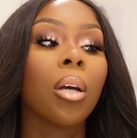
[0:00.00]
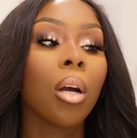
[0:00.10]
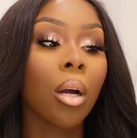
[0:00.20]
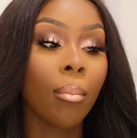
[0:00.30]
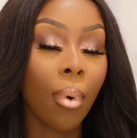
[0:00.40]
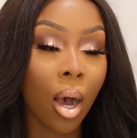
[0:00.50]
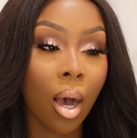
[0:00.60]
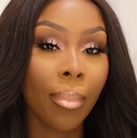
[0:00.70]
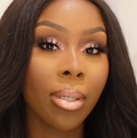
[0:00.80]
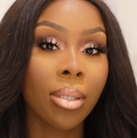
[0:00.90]
Her
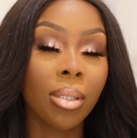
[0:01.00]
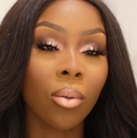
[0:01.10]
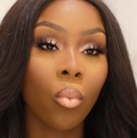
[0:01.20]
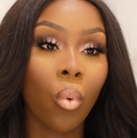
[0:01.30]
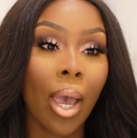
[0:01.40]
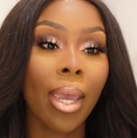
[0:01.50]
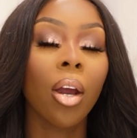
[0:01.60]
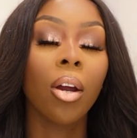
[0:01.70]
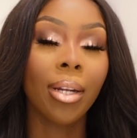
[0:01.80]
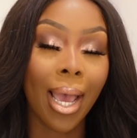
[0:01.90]
mom is white,
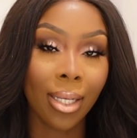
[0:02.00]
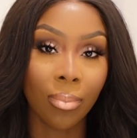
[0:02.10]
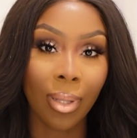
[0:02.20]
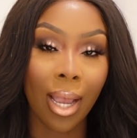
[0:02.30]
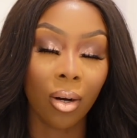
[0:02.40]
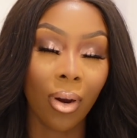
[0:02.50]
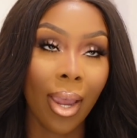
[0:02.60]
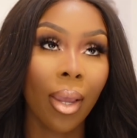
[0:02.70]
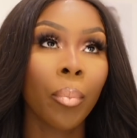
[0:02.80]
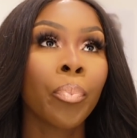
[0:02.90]
her dad is black,
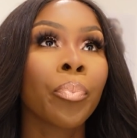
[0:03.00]
right?